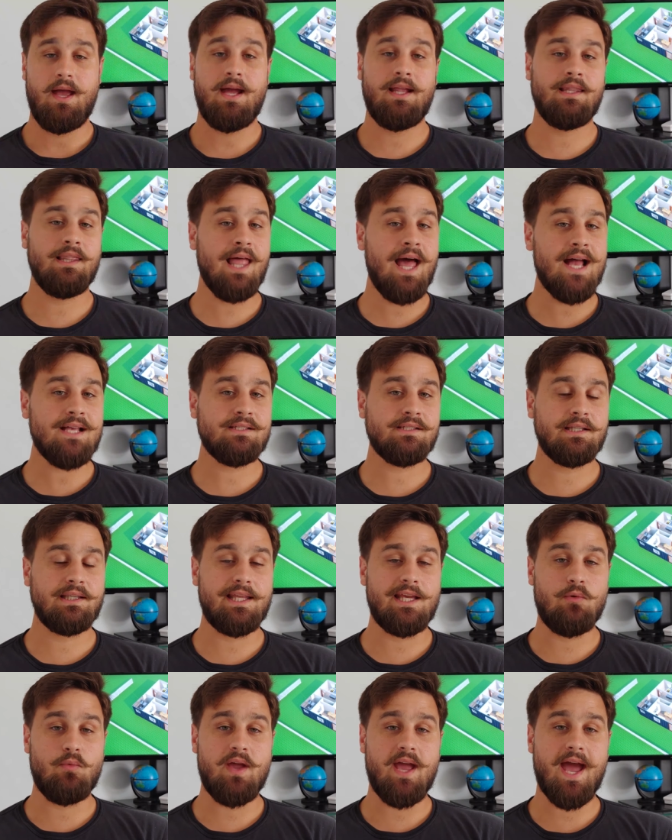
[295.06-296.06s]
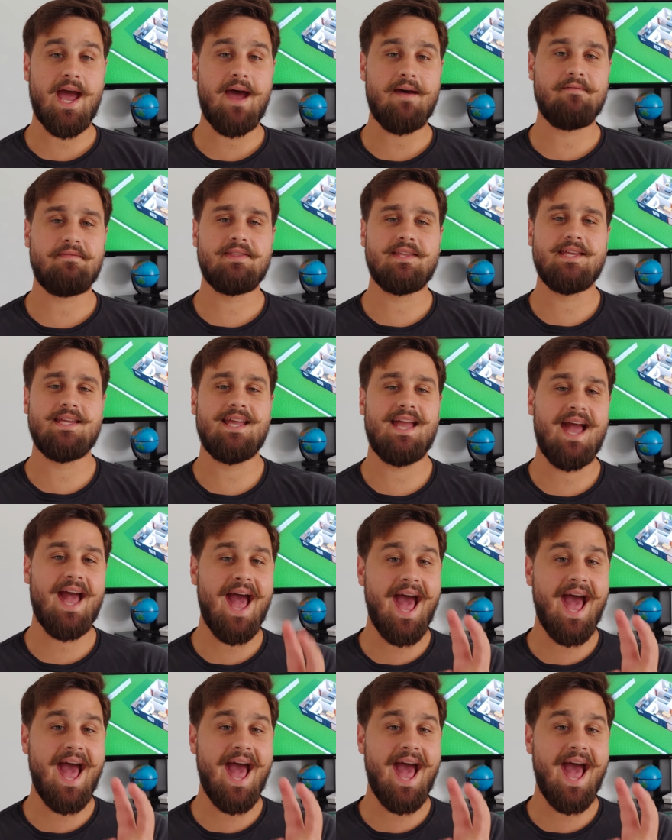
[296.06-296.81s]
And lastly, we have the